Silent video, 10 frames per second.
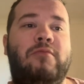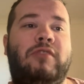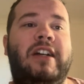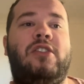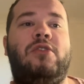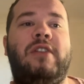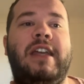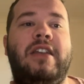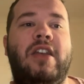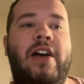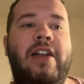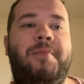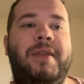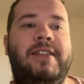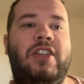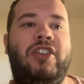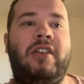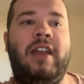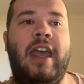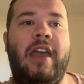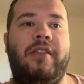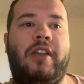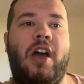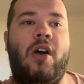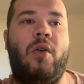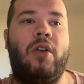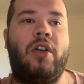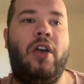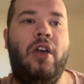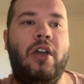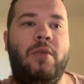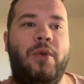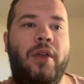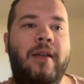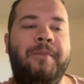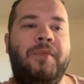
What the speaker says: Rahal in 9th position, and Cole Kirkwood